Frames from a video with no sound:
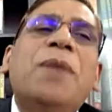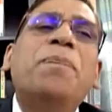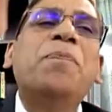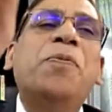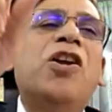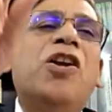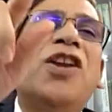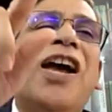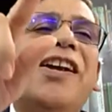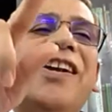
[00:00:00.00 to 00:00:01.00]
we the people
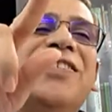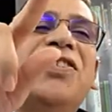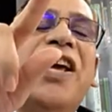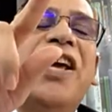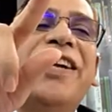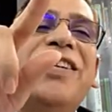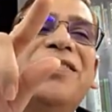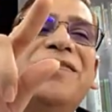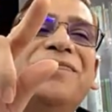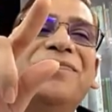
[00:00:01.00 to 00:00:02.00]
of United
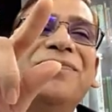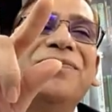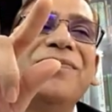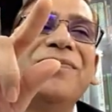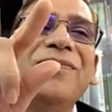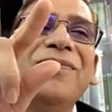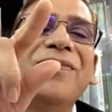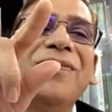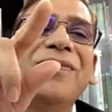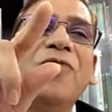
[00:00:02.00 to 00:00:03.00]
States
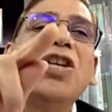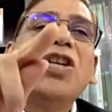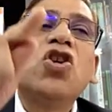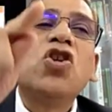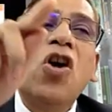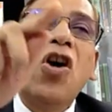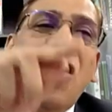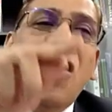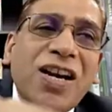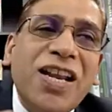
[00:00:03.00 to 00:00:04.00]
was
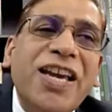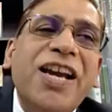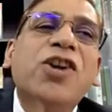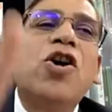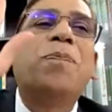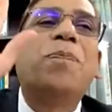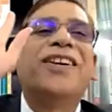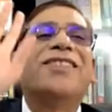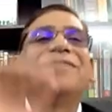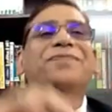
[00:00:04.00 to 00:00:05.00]
wrongly
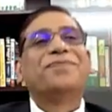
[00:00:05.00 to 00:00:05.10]
adopted.